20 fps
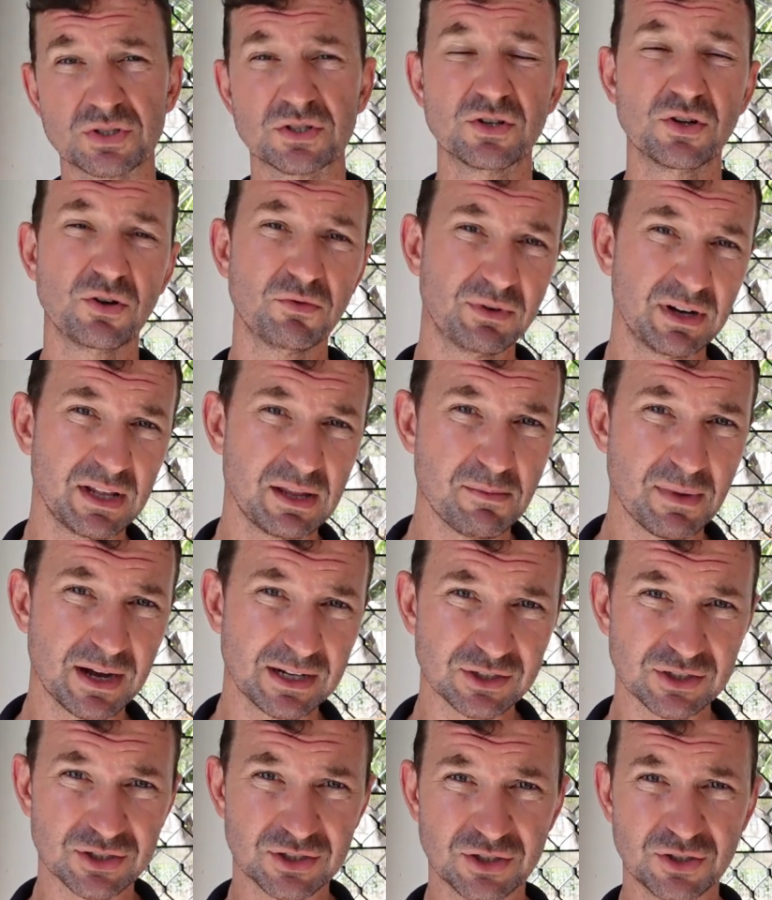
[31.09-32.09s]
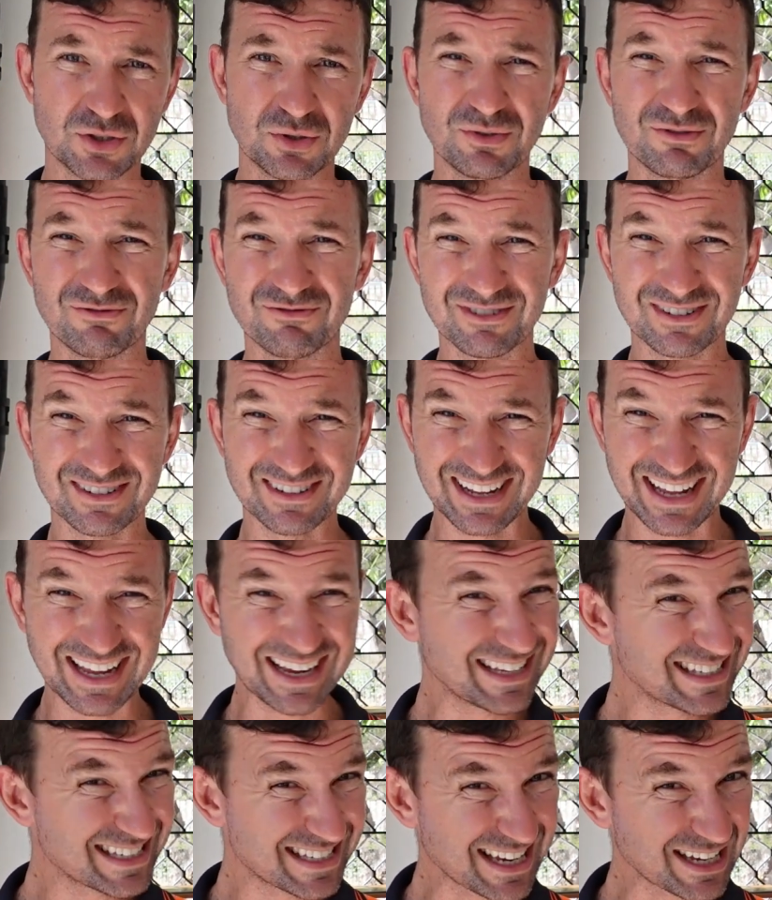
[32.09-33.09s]
Not really much to do in
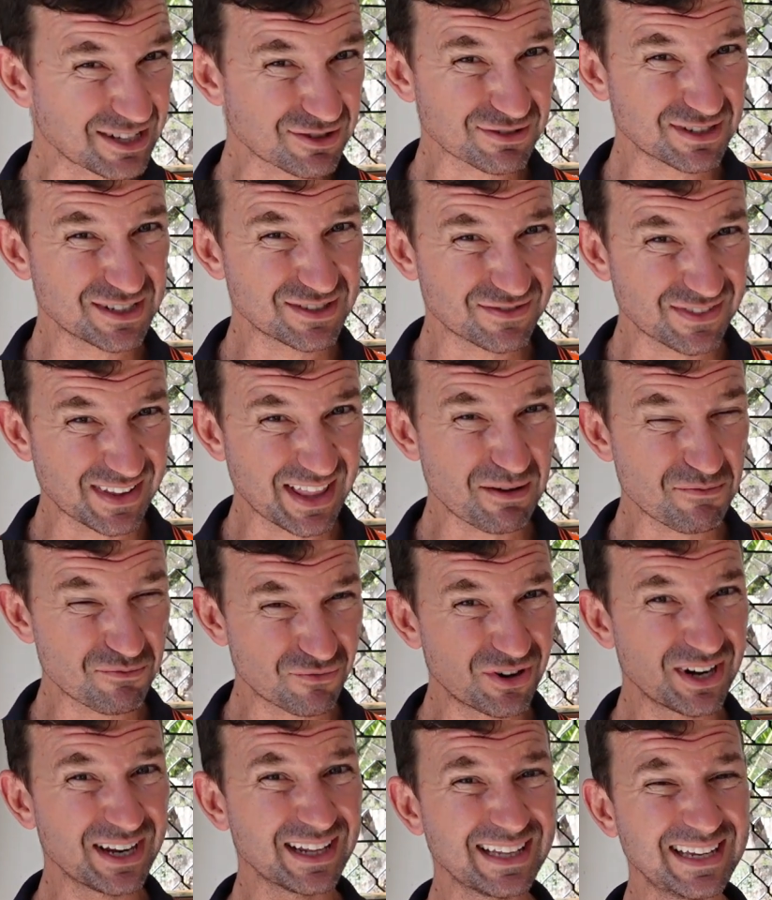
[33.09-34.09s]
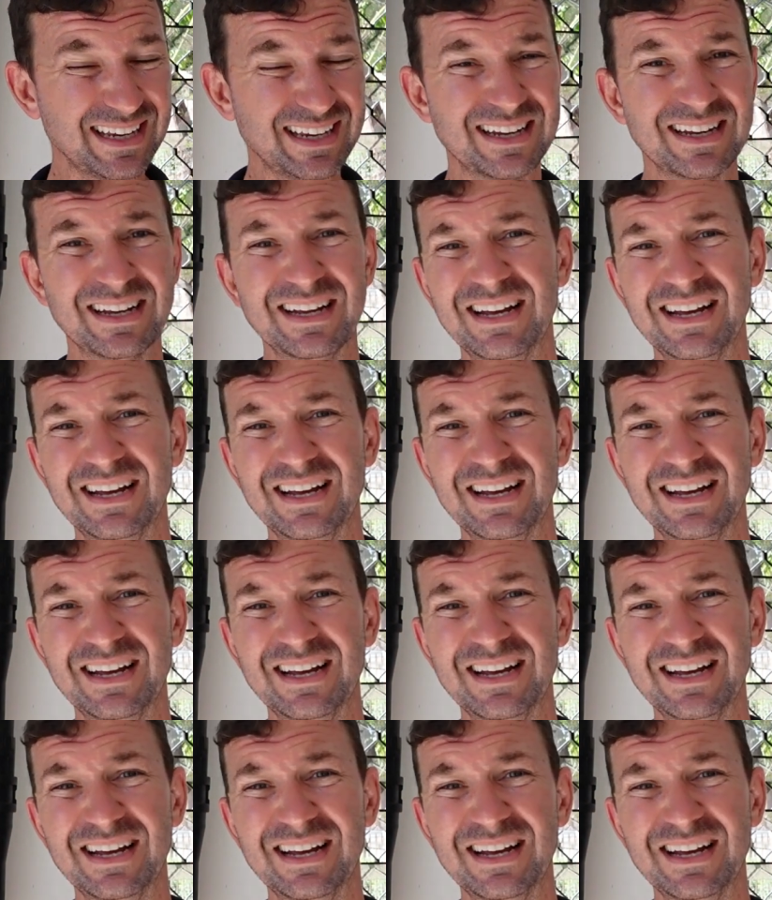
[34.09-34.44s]
accessories for them really.